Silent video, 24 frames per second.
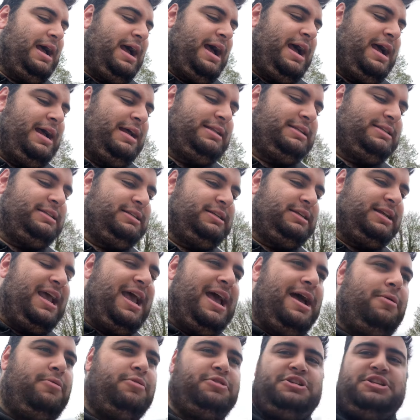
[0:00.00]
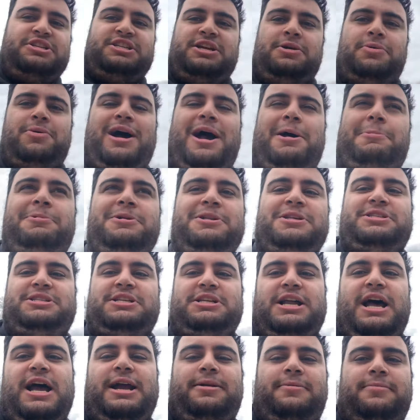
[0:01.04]
And yeah, we'll just see what happens
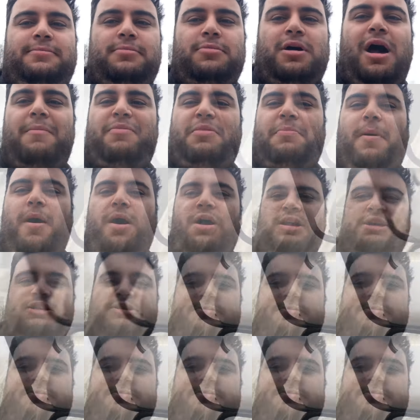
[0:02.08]
today. Up